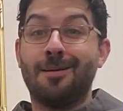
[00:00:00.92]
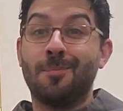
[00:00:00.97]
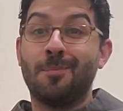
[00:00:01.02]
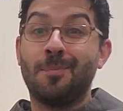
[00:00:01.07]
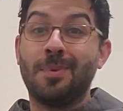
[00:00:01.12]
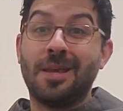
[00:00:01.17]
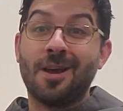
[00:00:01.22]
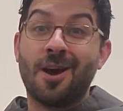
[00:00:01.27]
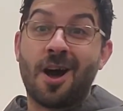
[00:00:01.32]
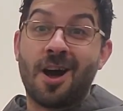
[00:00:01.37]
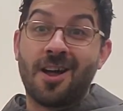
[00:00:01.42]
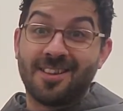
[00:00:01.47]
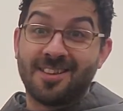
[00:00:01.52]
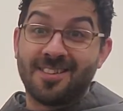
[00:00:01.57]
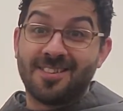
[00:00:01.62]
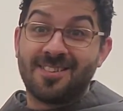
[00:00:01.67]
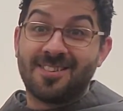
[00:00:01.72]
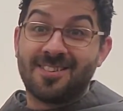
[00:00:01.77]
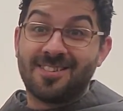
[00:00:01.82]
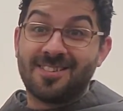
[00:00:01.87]
Be
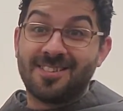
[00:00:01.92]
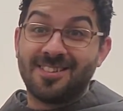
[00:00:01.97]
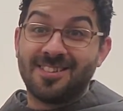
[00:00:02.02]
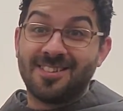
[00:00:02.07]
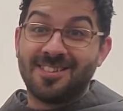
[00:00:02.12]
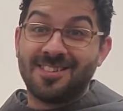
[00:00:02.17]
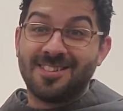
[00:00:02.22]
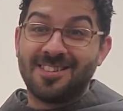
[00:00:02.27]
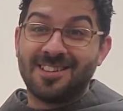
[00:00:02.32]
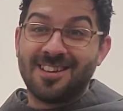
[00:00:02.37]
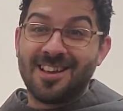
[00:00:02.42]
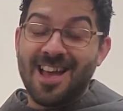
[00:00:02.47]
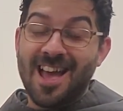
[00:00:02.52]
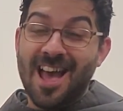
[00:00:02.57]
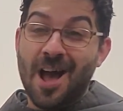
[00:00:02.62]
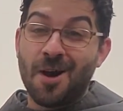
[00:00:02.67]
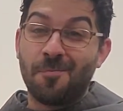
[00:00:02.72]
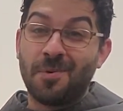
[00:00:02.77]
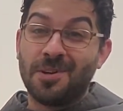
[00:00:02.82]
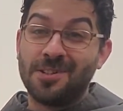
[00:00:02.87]
honest.
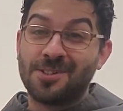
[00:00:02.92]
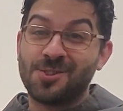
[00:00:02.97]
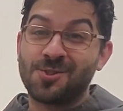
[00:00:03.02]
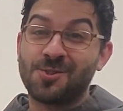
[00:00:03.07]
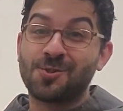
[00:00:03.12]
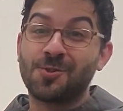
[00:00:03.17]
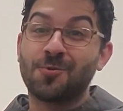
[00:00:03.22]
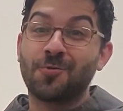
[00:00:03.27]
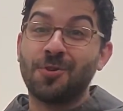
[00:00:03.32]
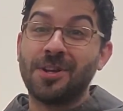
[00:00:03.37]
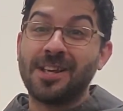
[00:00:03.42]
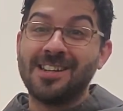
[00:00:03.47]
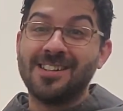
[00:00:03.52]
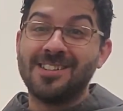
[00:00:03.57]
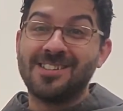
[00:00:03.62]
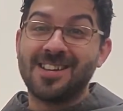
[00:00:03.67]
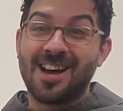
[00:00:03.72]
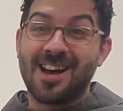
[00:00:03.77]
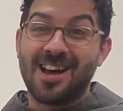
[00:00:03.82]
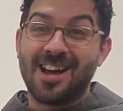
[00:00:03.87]
How much
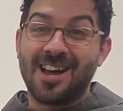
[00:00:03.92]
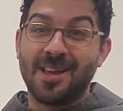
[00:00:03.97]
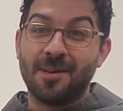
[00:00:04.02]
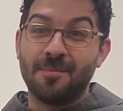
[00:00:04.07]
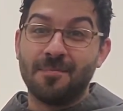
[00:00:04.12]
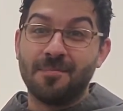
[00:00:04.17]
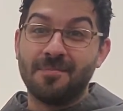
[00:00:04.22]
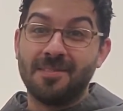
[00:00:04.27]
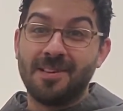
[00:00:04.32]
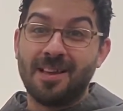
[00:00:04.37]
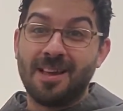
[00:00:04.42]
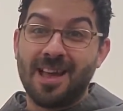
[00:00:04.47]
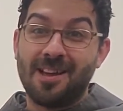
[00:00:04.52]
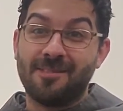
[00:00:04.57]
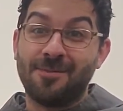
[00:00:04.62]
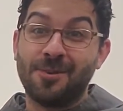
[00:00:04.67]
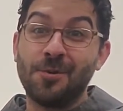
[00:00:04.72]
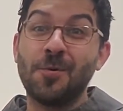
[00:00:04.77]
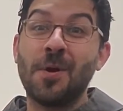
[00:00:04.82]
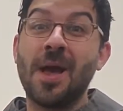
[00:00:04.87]
screen time
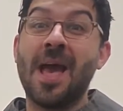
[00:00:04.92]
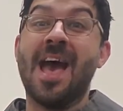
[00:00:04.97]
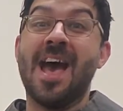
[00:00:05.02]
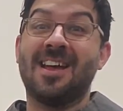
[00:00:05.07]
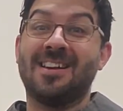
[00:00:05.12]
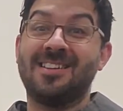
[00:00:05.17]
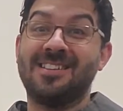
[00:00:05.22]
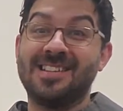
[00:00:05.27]
have you had